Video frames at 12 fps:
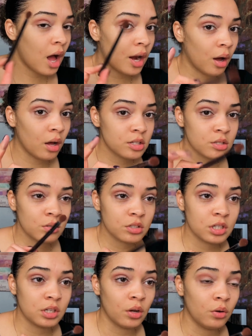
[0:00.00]
Also to
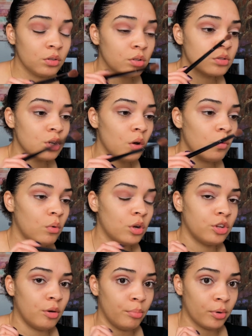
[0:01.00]
note, you don't want
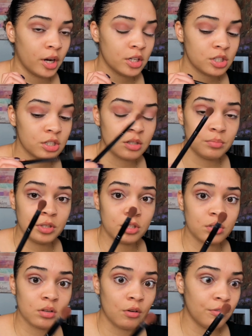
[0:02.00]
your brush to be
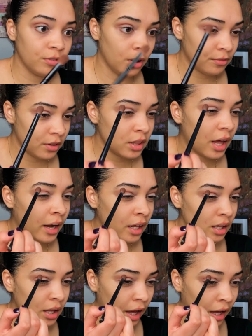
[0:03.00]
so fluffy that it
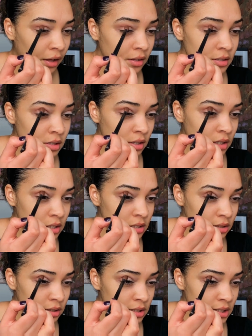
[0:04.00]
can't
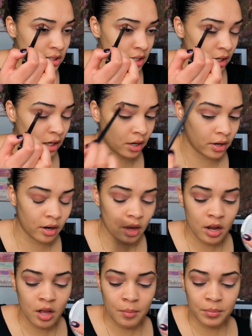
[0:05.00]
easily sit here,
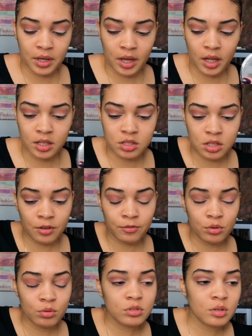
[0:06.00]
because if
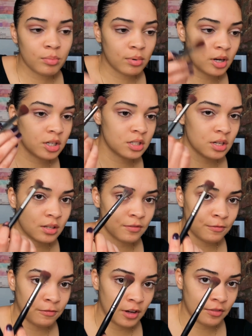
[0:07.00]
you use a brush
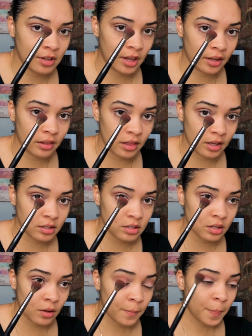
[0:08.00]
fluffy like
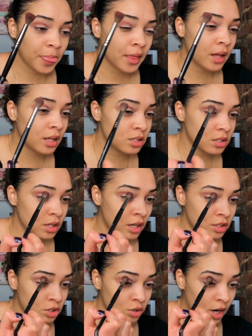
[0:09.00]
this, it's
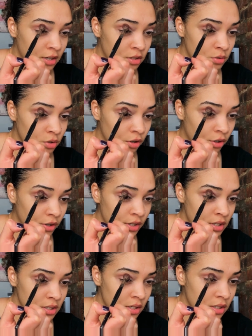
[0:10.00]
in trying to do your
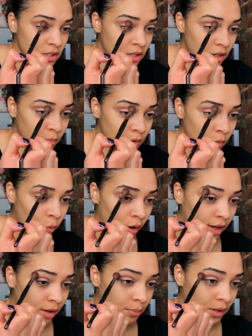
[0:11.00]
crease, it's gonna be
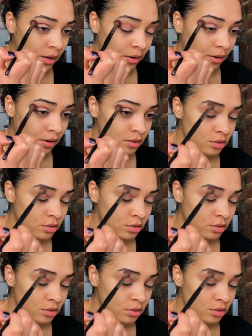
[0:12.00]
way up here.